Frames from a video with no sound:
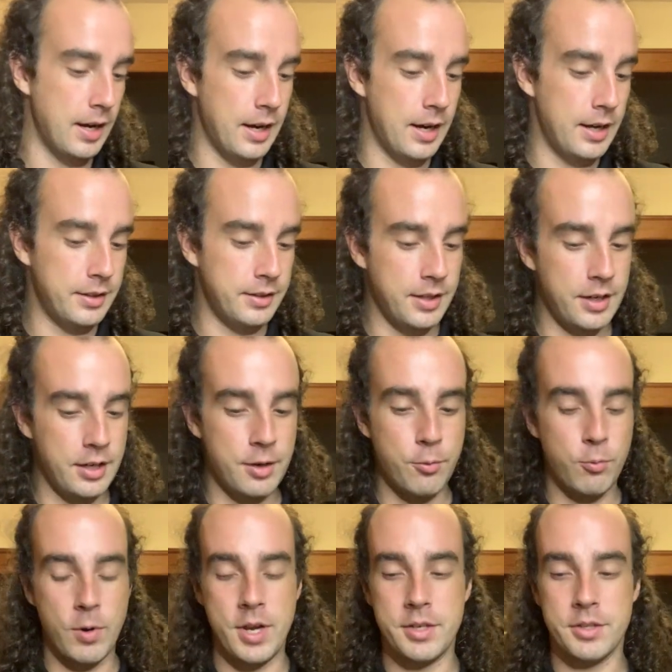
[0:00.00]
and then
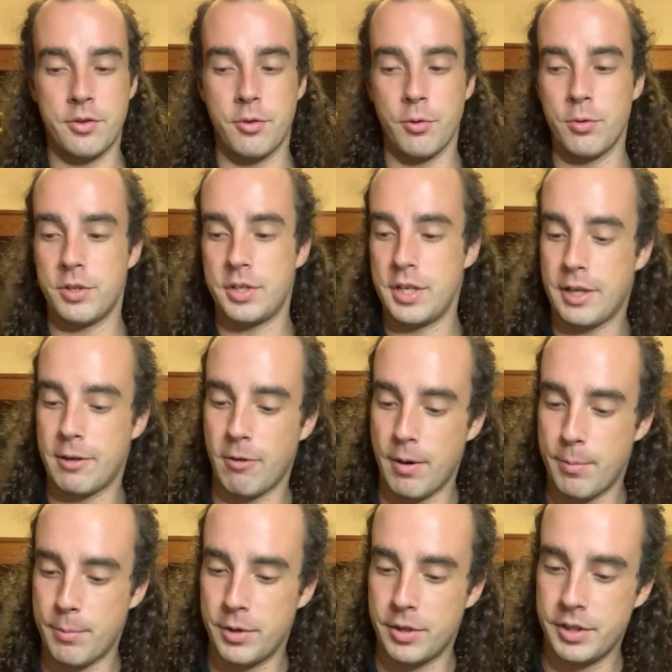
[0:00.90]
it went through
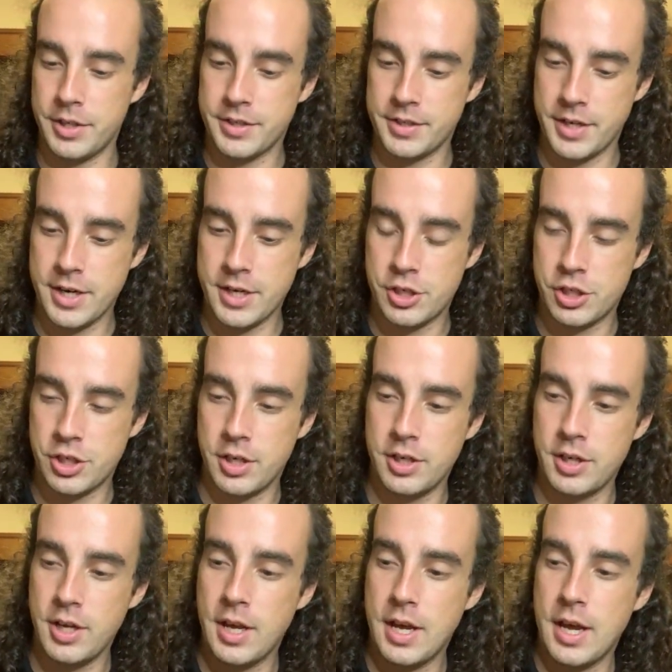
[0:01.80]

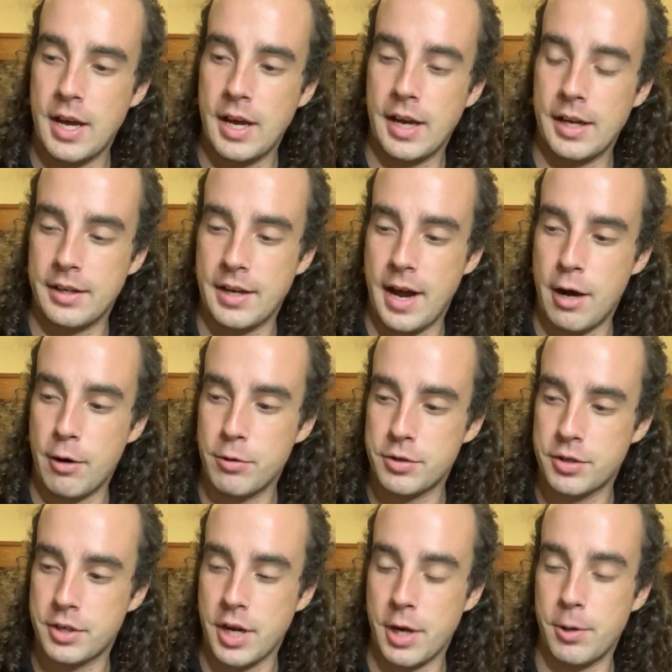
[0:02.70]
decriminalization, and now
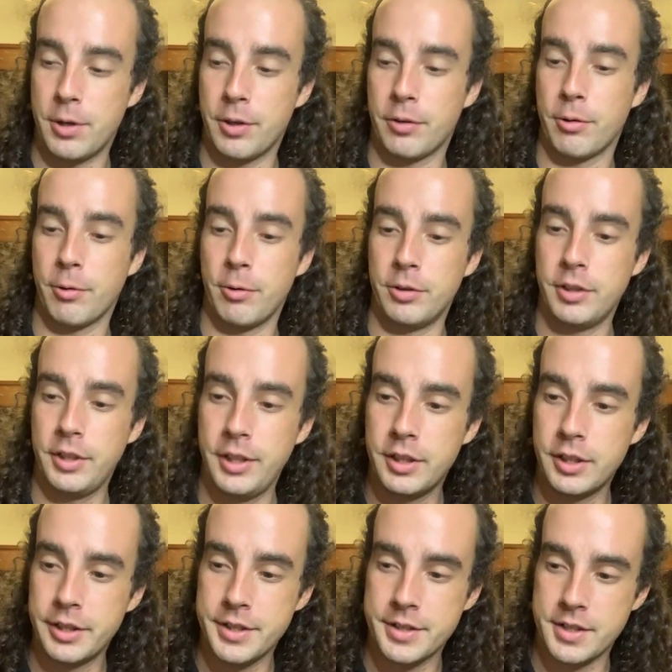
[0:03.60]
it's going through
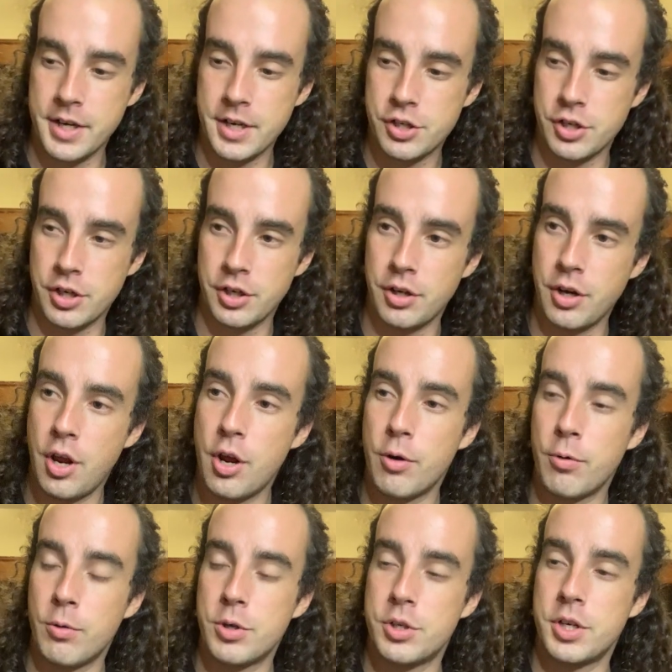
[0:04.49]
legalization,
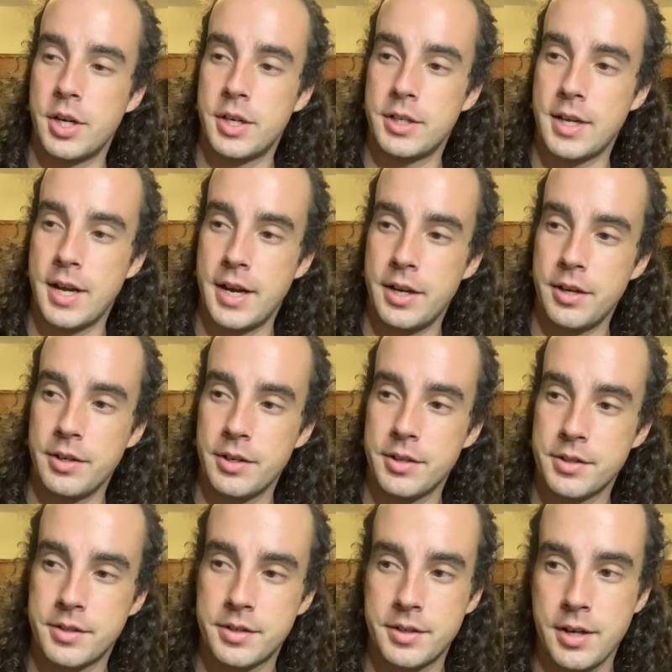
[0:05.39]
which
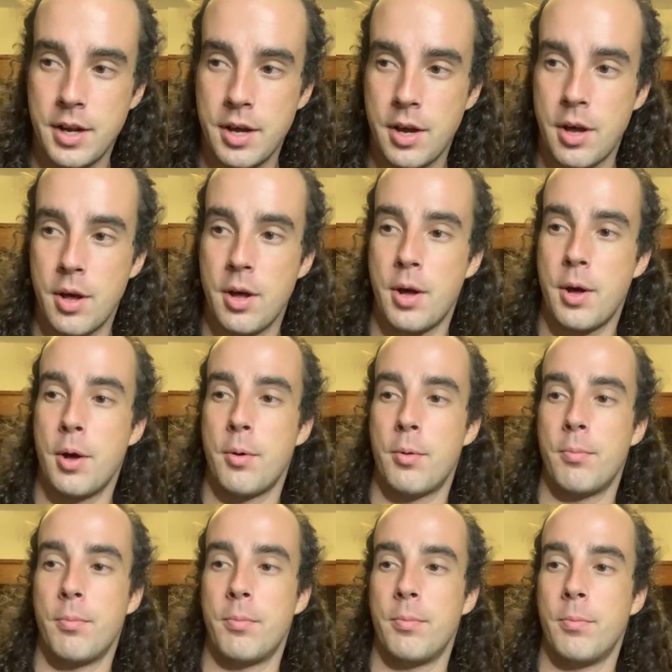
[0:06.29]
entails
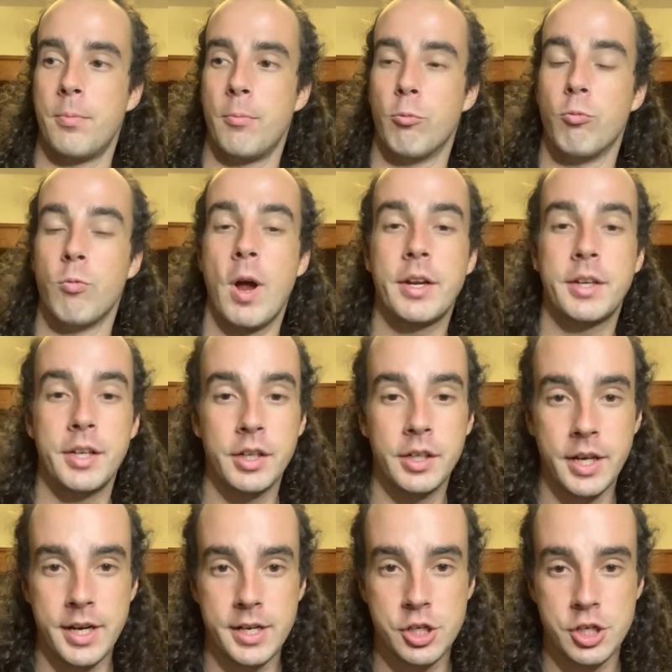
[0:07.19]

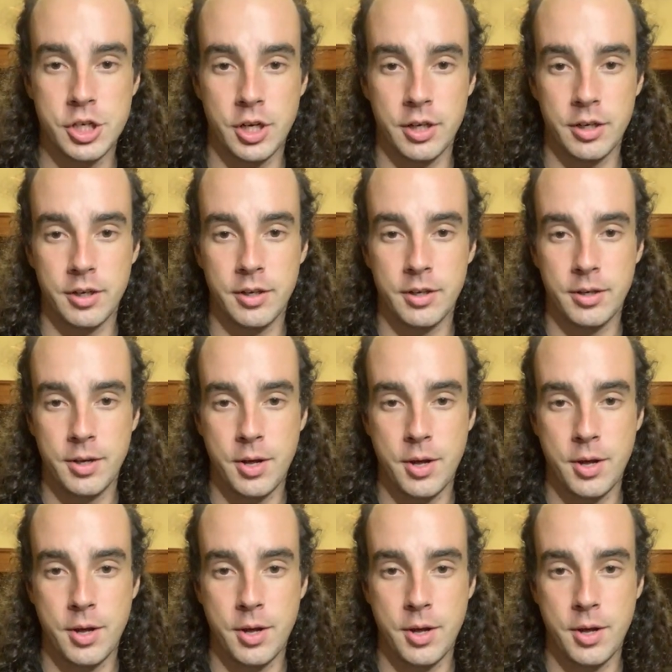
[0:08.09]
regulation